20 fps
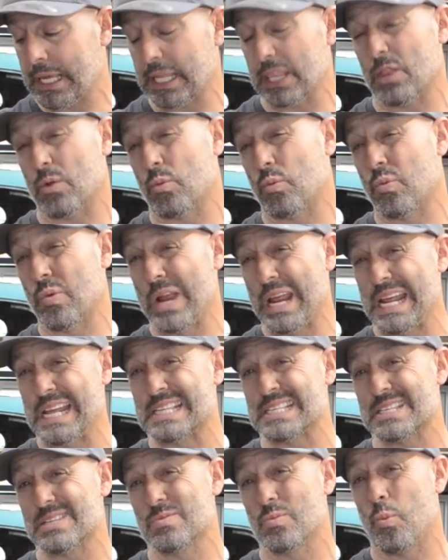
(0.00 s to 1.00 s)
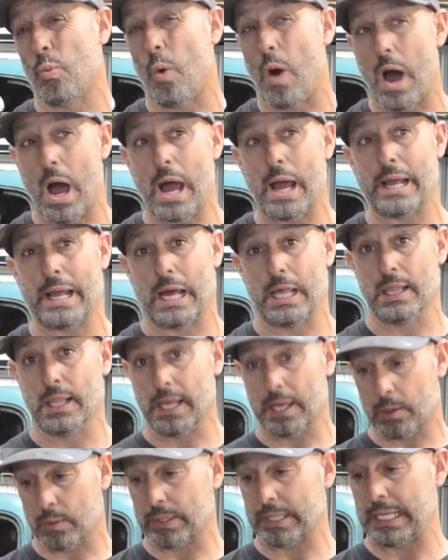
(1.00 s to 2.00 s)
and the reason why, I
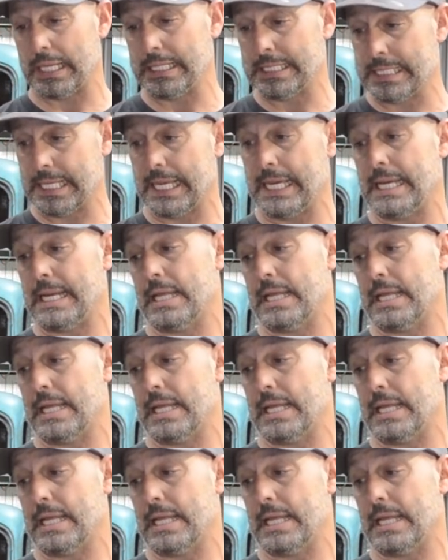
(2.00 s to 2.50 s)
like what they did,